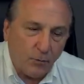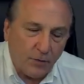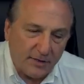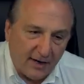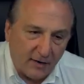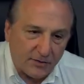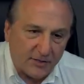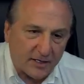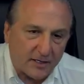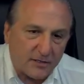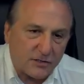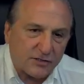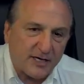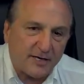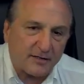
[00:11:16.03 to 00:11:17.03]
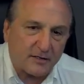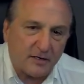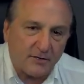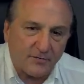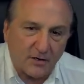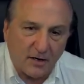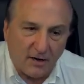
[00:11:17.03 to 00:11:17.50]
without the consent
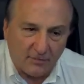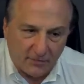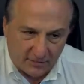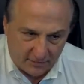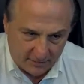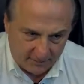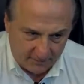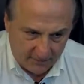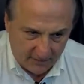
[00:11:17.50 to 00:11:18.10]
of the governed.